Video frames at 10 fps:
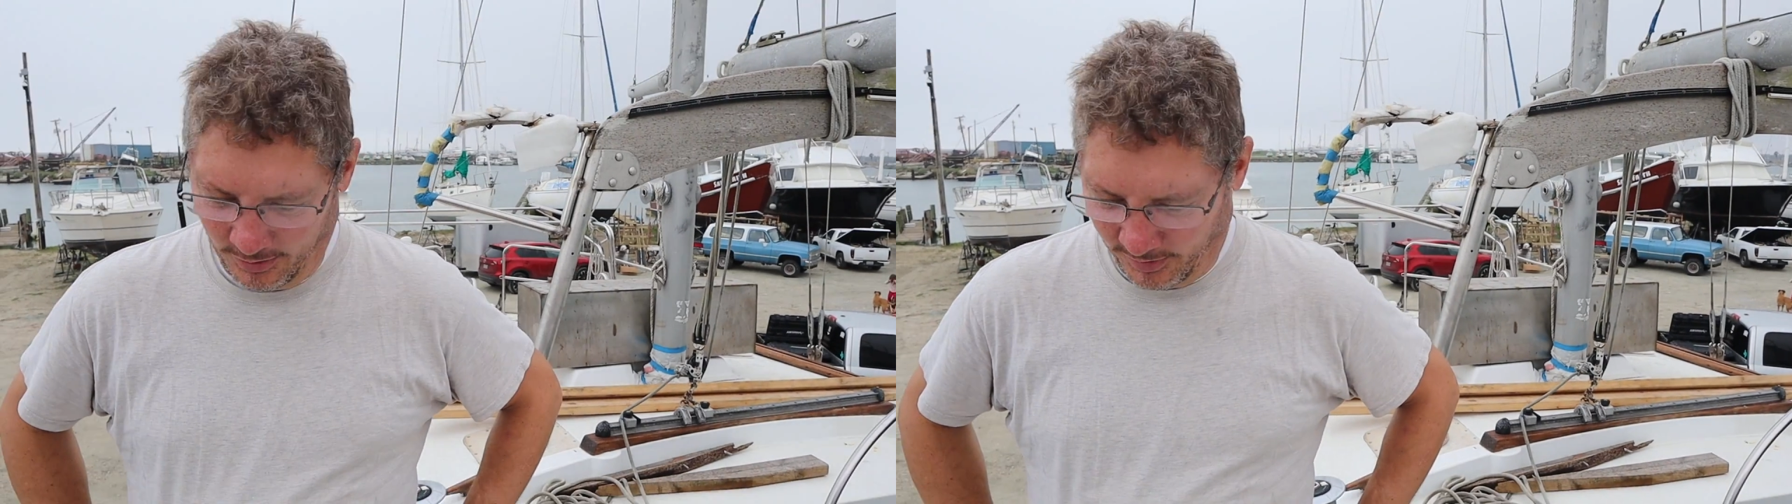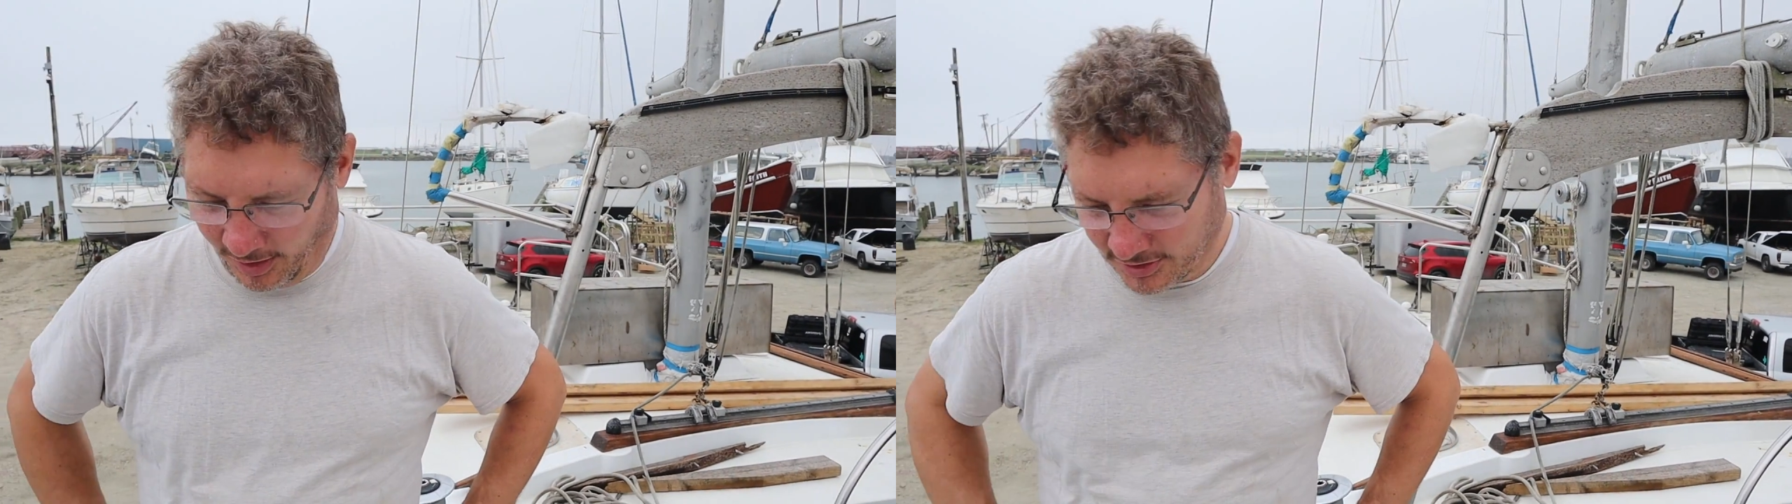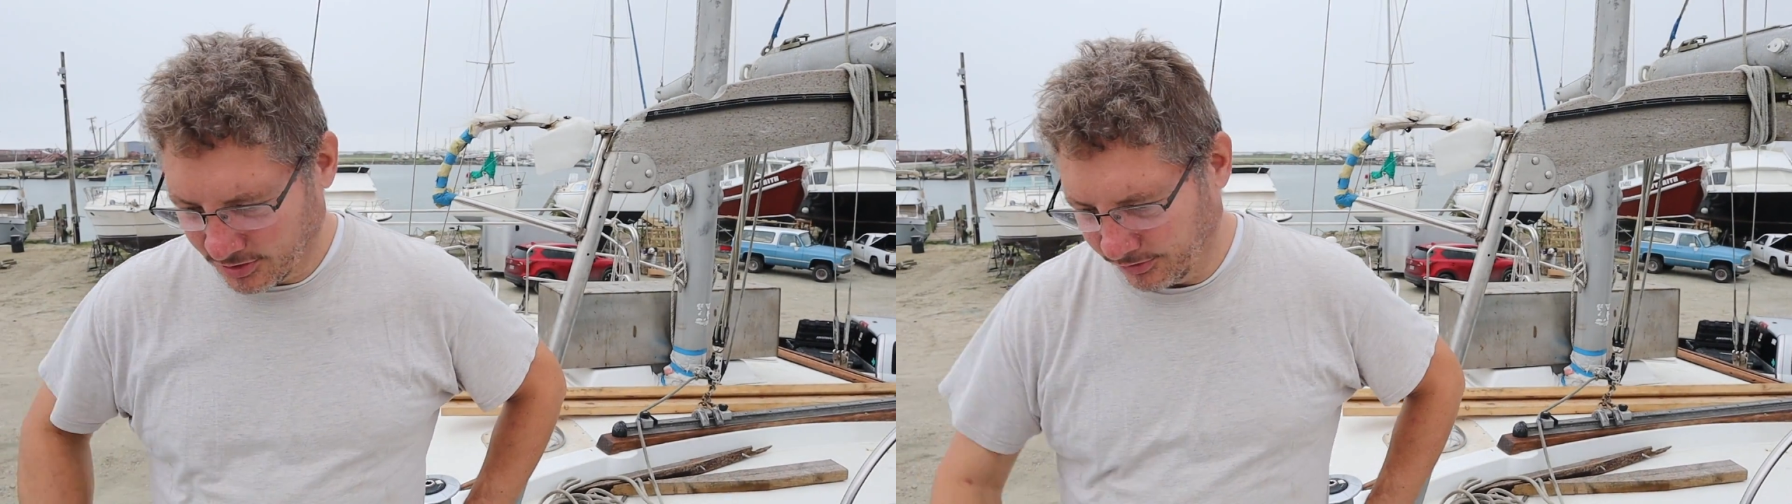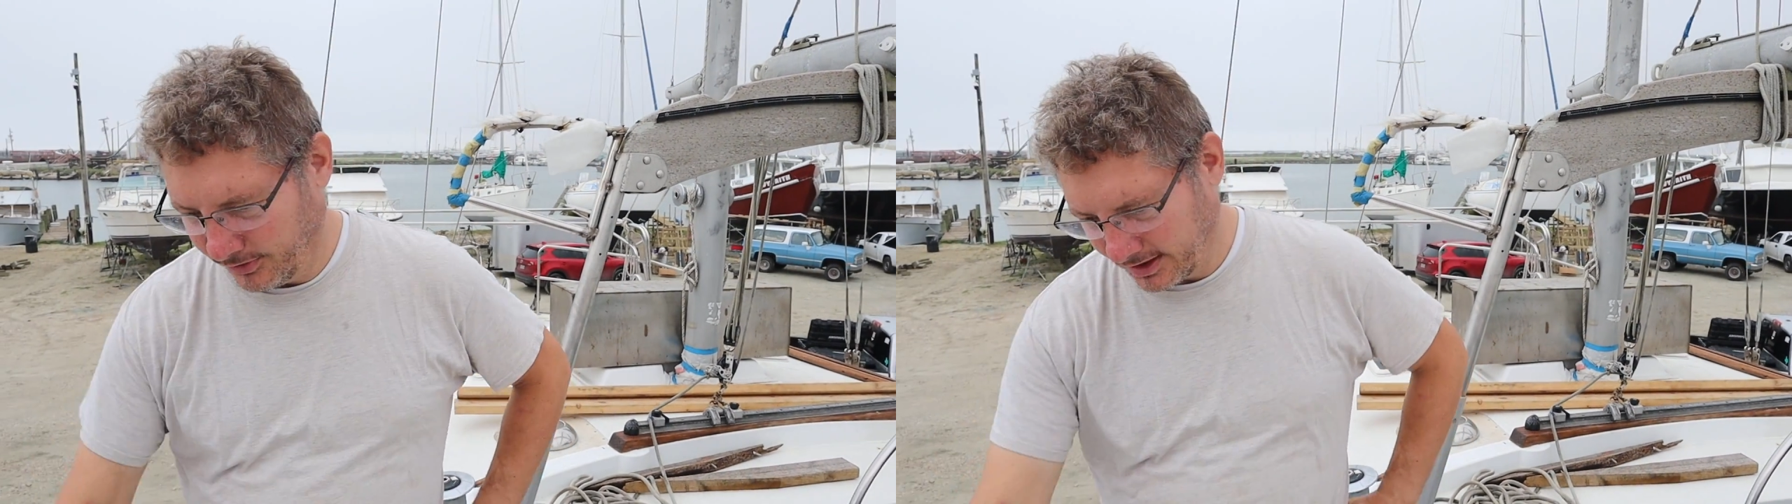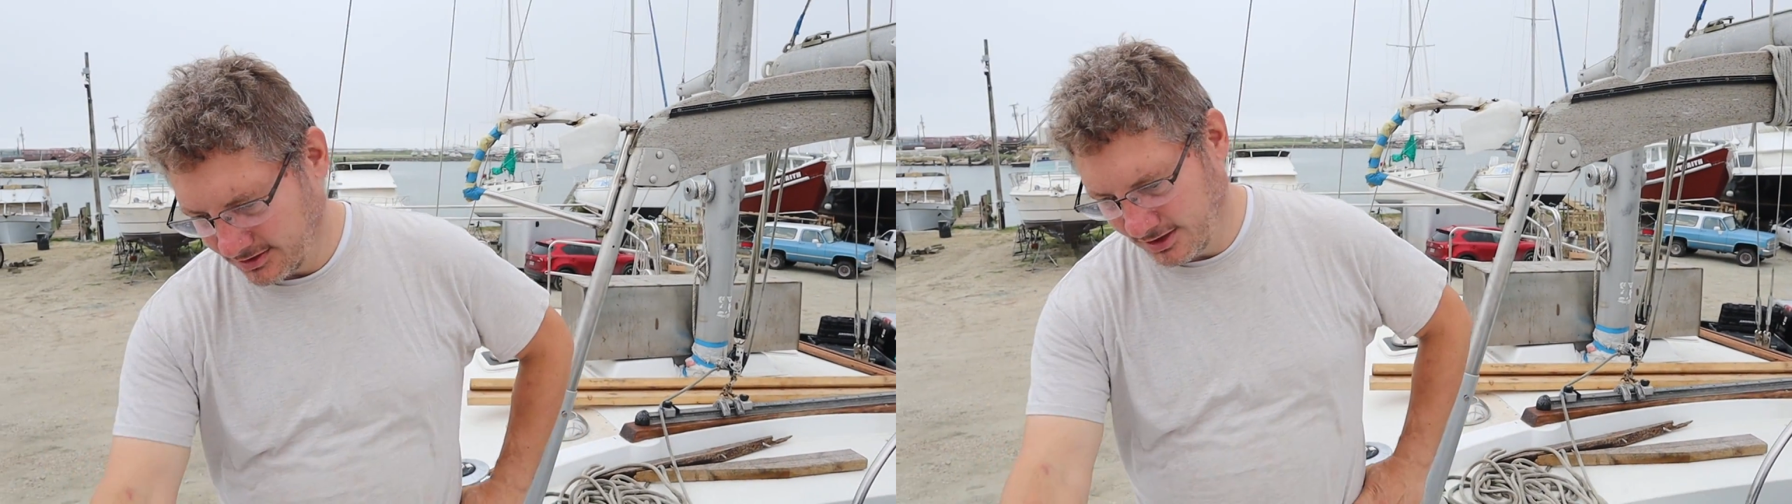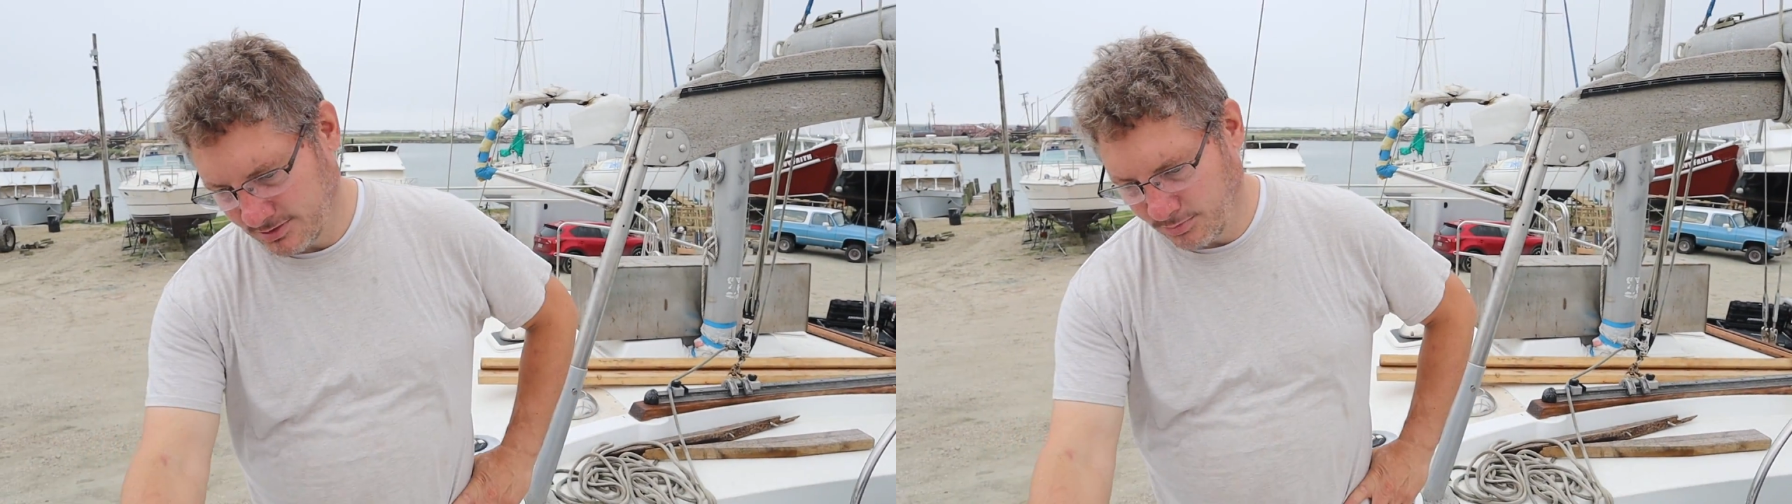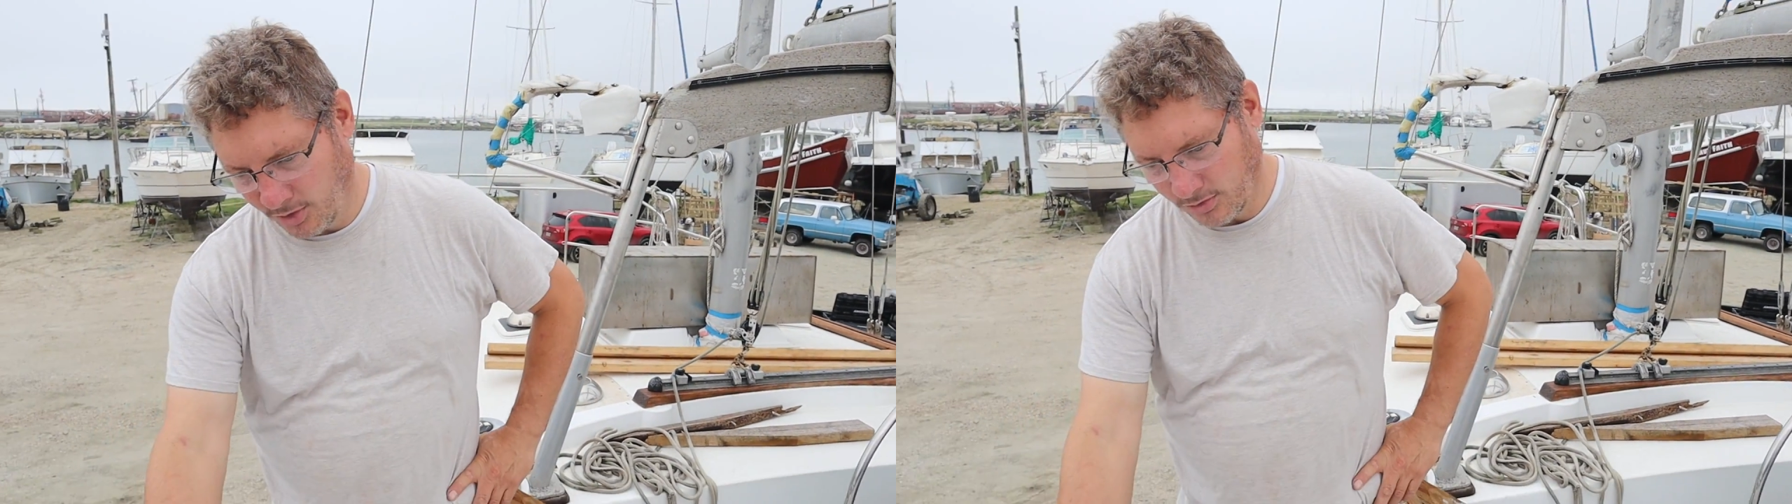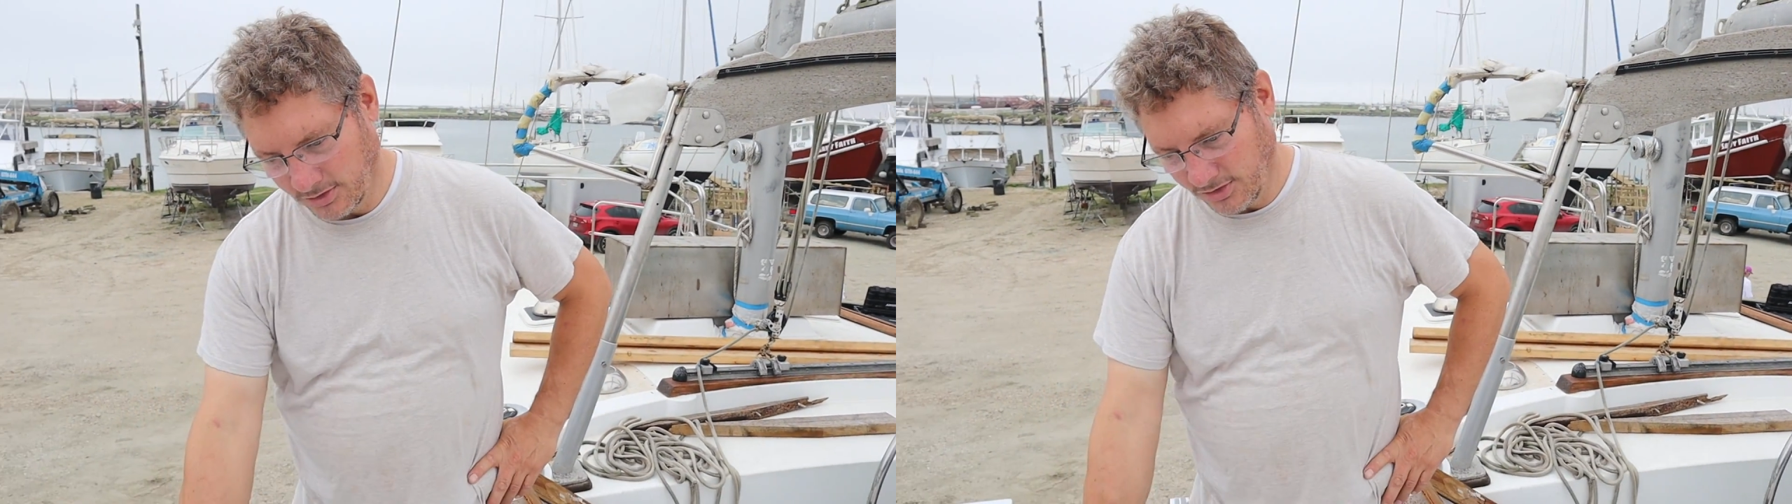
We also fixed this broken